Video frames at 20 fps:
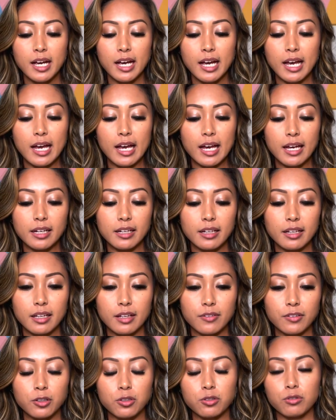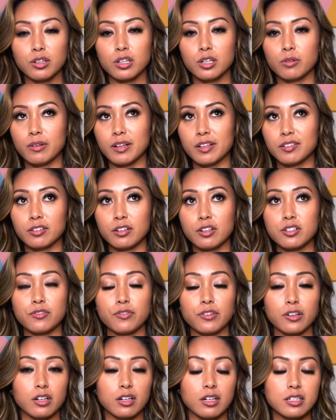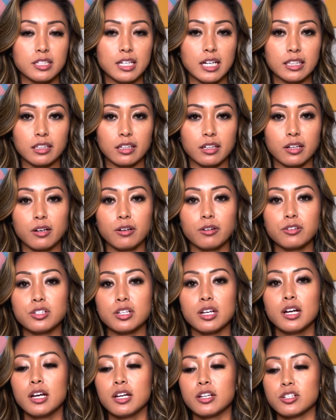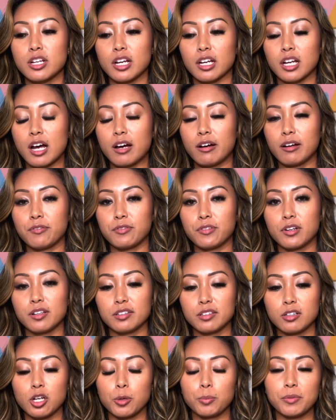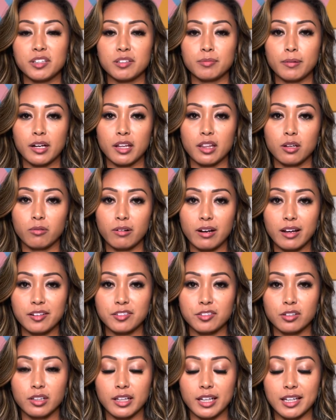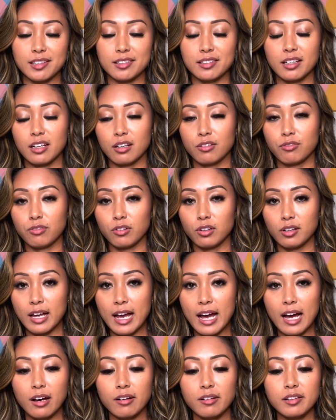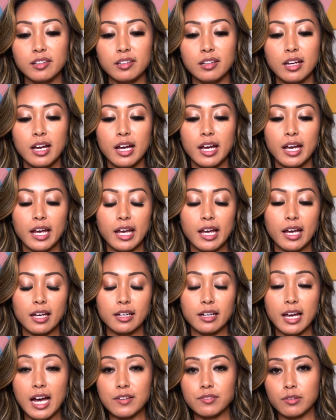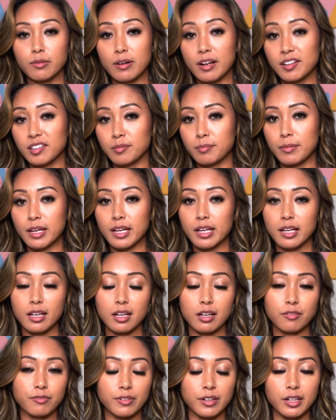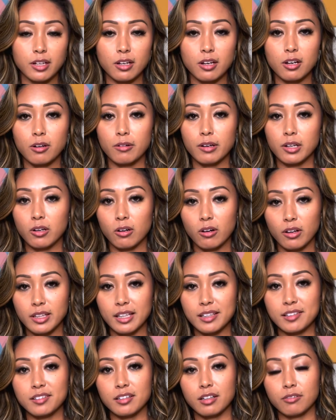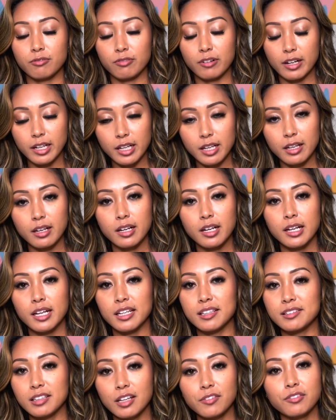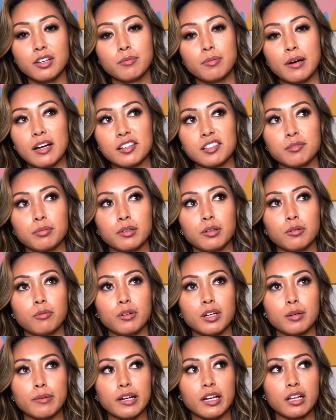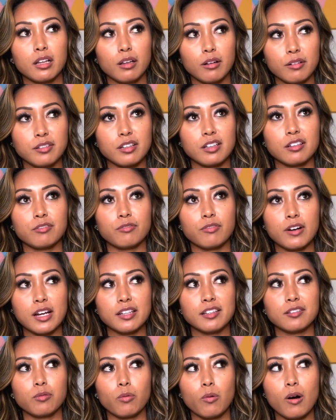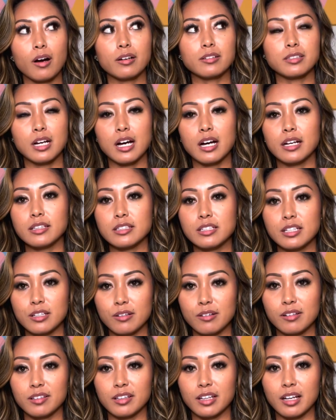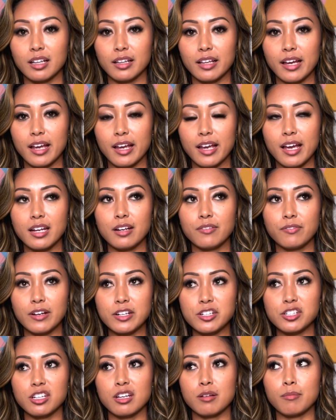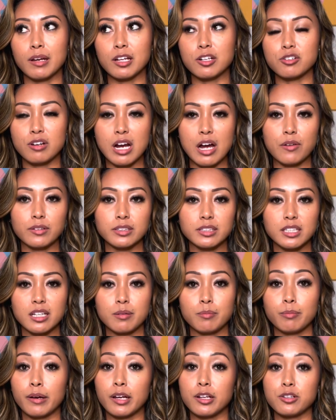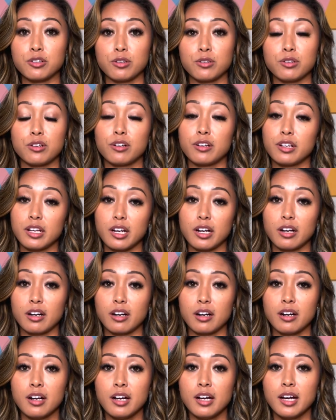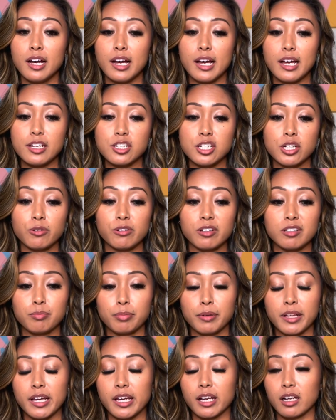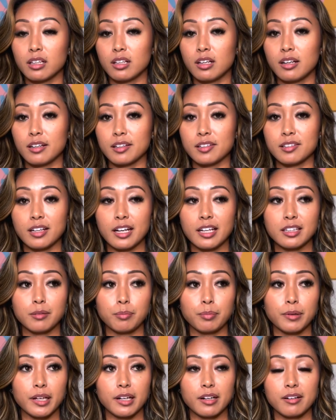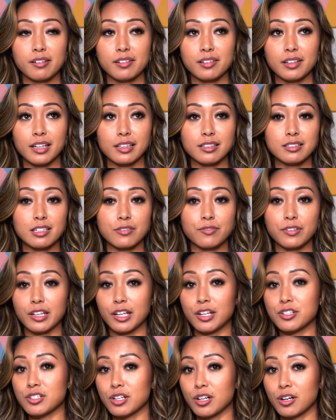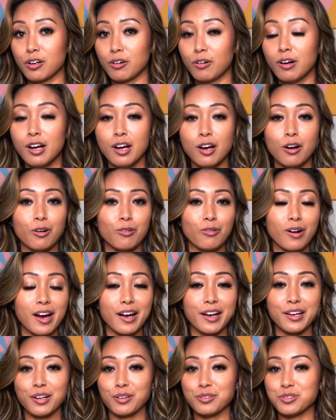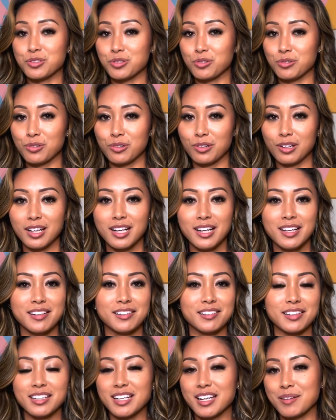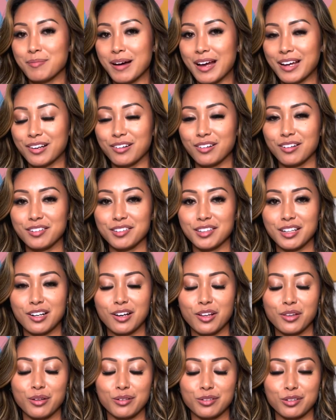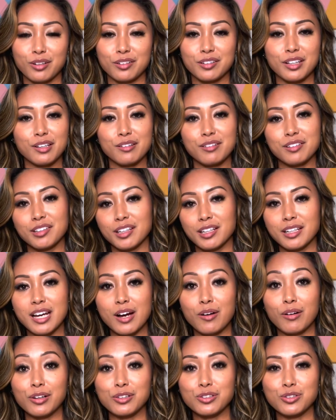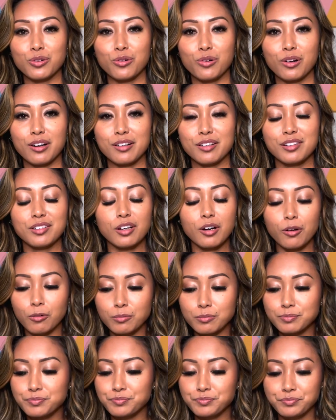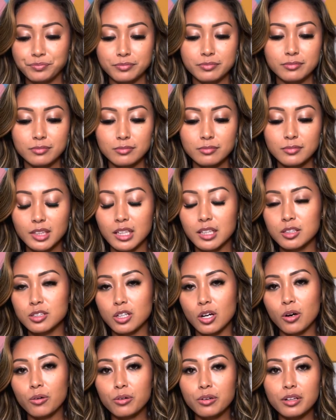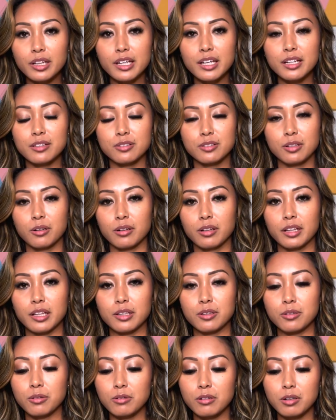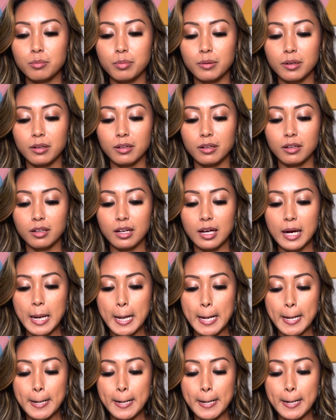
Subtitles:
And if you do your research, if you contact the coach, check out if there's an open spot on the roster, like it's not a full house, and have a resume, a video, and all that stuff ready, it's definitely possible. One of my closest friends walked on to UCLA and eventually made travel team by junior year. And she was playing alongside the players like Tiffany Joe, Ryan O'Toole, Sydney Michaels, and all those girls that you see now on tour. So totally, totally doable.